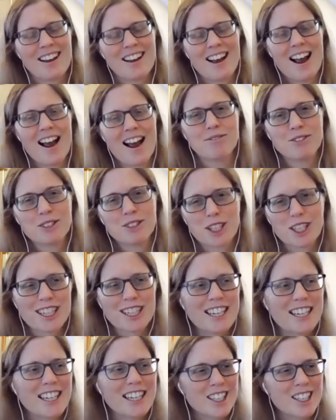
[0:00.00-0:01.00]
after
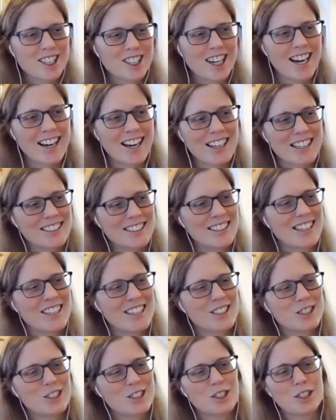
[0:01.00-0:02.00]
hearing
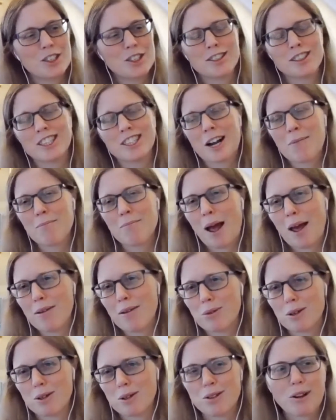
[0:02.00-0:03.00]
a certain
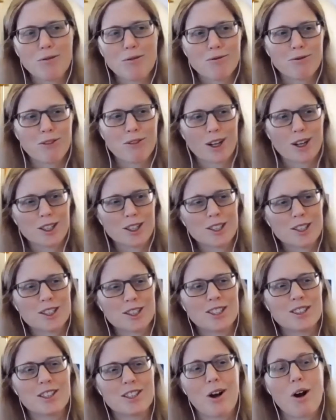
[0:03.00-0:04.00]
Bible
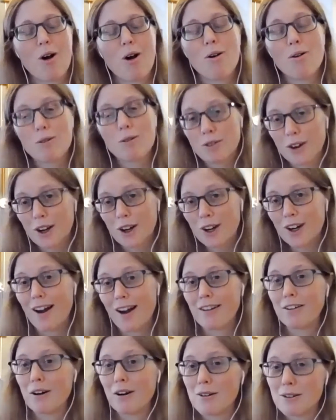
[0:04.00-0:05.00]
verse over
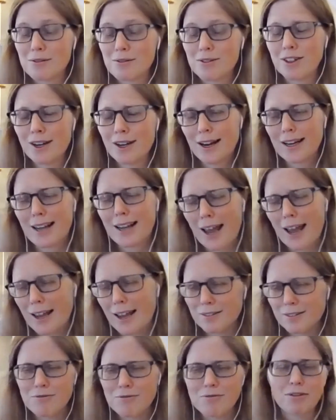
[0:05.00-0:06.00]
and over
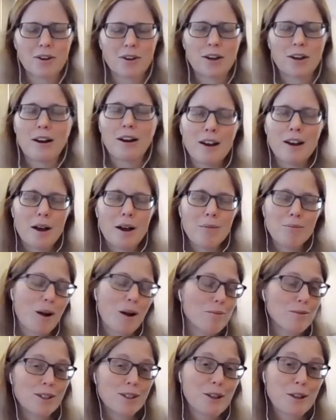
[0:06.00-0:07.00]
again for
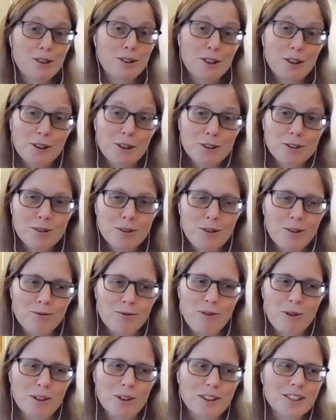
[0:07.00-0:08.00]
probably the third or
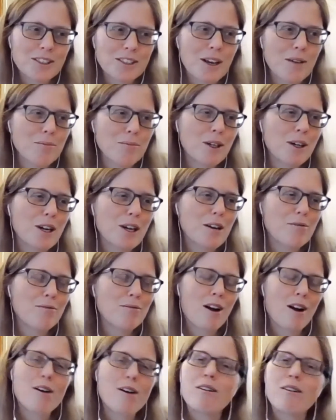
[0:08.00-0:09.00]
fourth summer in a
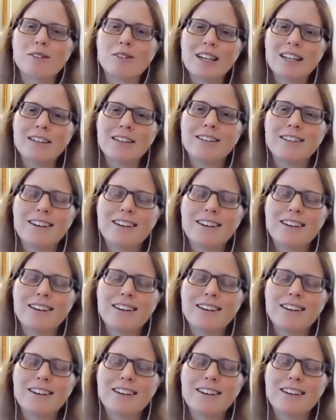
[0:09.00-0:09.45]
row,